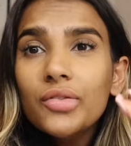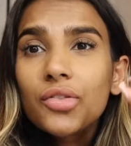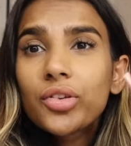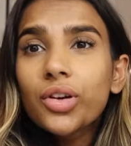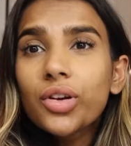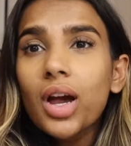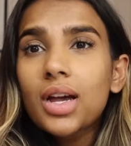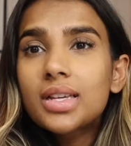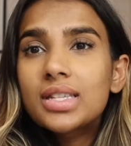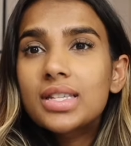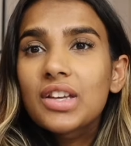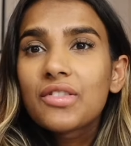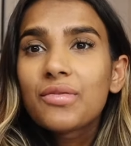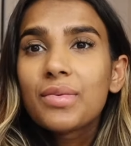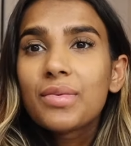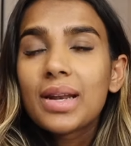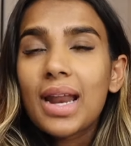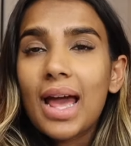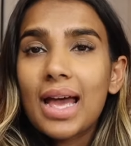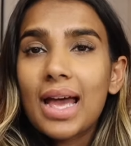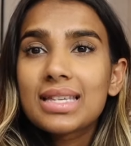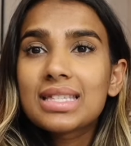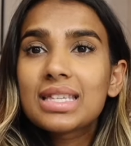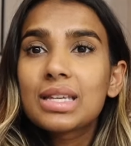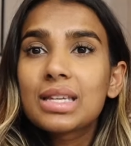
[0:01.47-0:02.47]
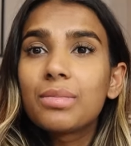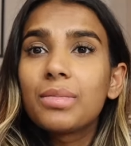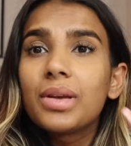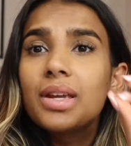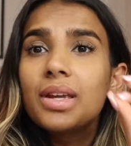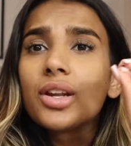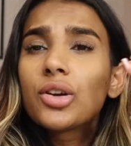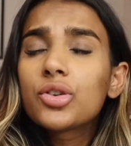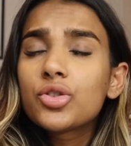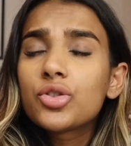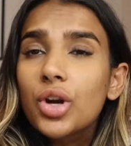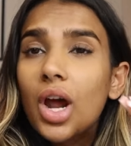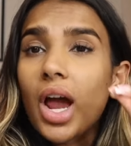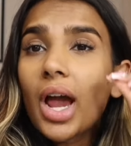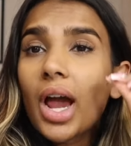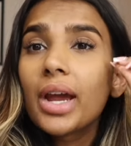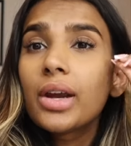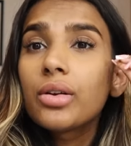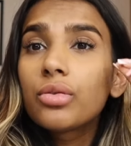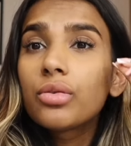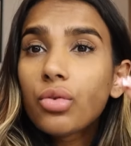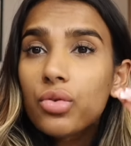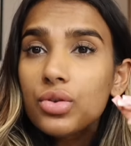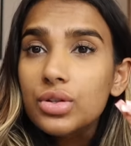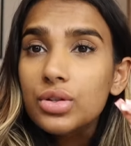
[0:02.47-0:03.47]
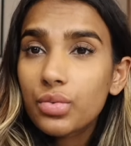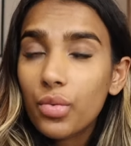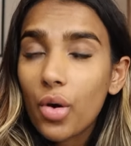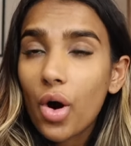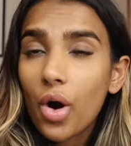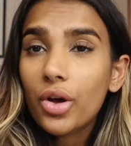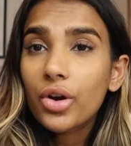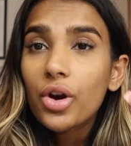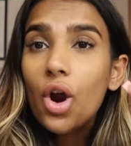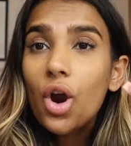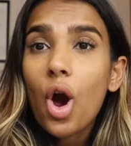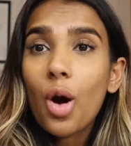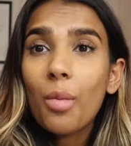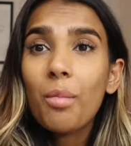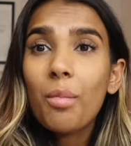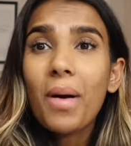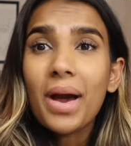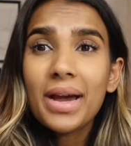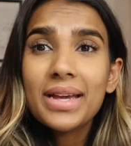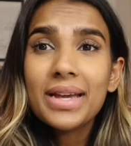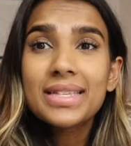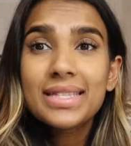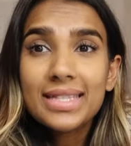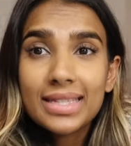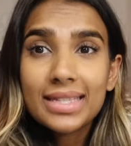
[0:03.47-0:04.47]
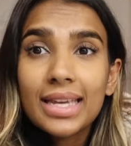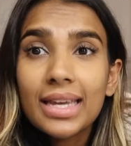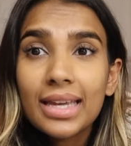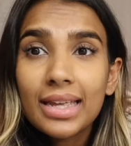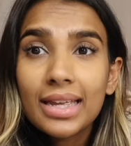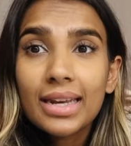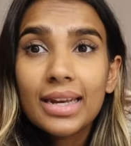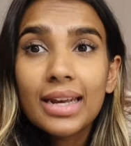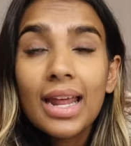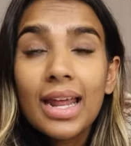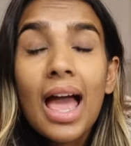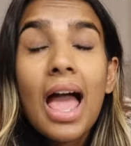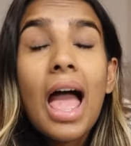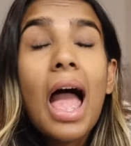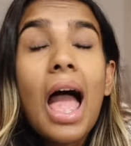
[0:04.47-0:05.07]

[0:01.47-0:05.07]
of you guys have been asking me to try rose water on my skin,